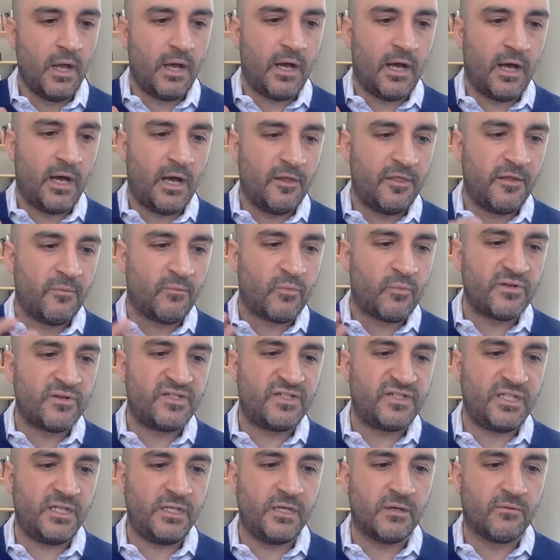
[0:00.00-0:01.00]
The more
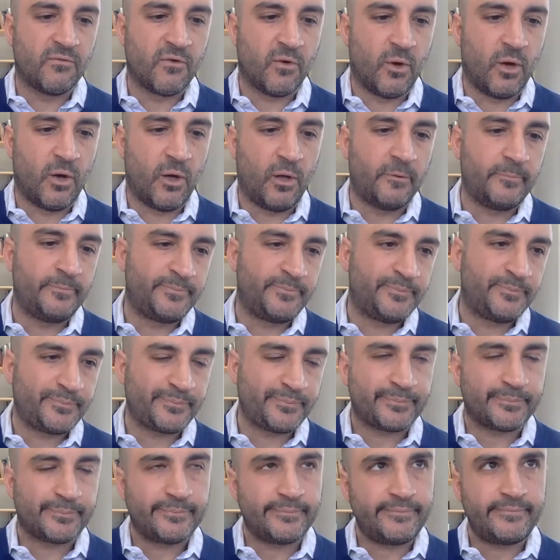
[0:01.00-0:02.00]
senior role,
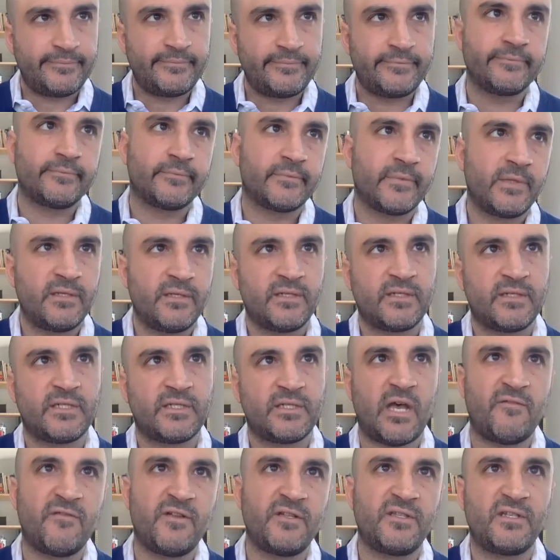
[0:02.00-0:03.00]

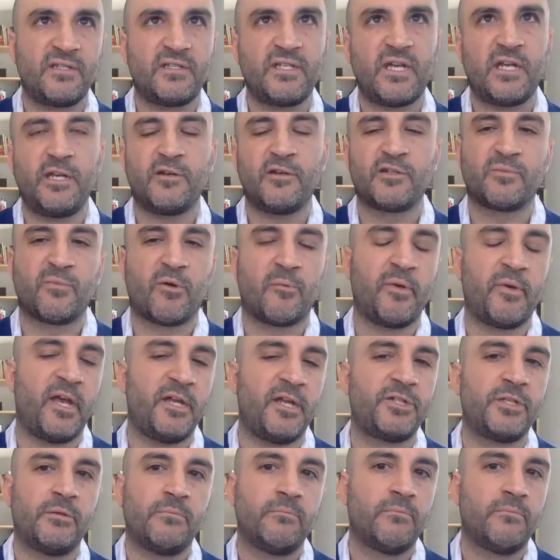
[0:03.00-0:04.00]
7 to 10 years per page.